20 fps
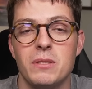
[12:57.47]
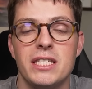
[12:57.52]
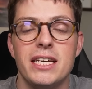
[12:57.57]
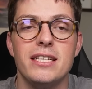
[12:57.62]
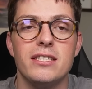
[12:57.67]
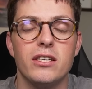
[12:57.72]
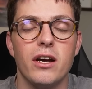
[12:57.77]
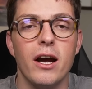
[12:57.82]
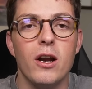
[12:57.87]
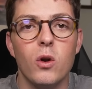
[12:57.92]

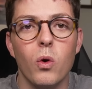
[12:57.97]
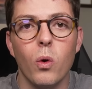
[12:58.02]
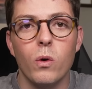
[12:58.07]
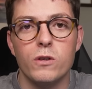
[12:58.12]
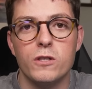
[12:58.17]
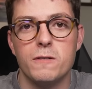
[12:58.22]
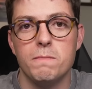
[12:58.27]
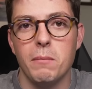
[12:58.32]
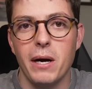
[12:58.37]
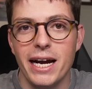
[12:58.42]
Since I
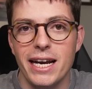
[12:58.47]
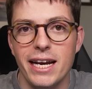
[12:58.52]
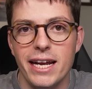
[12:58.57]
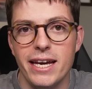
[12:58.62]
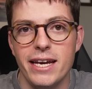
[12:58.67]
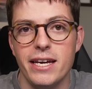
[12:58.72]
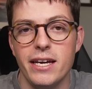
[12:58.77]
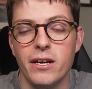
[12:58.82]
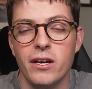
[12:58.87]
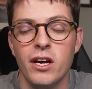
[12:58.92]
launched my
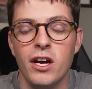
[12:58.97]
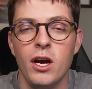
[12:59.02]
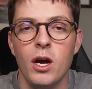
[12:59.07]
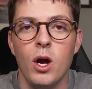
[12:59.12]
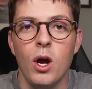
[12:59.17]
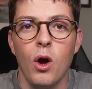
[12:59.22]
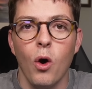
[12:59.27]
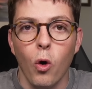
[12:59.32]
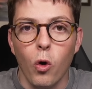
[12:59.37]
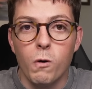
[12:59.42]
league,
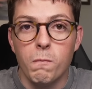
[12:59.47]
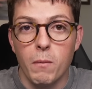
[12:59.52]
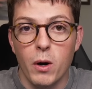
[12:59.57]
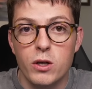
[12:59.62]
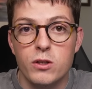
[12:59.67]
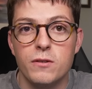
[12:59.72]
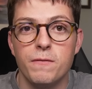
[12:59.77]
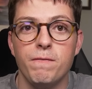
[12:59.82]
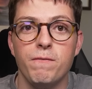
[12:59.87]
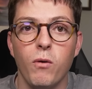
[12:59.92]

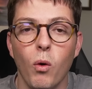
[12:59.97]
almost